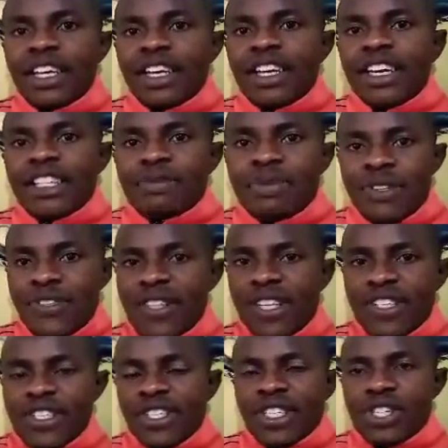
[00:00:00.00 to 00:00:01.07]
it means
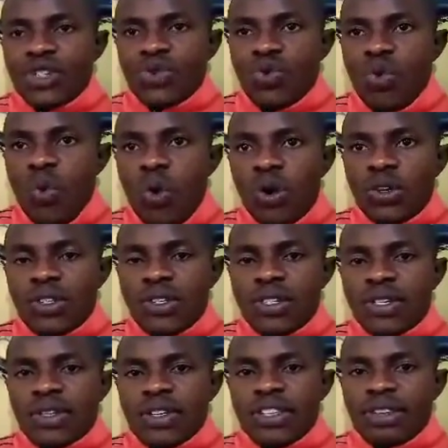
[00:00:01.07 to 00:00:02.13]
that you want
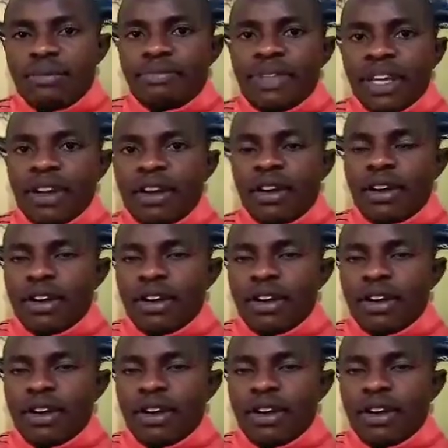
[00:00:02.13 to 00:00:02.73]
something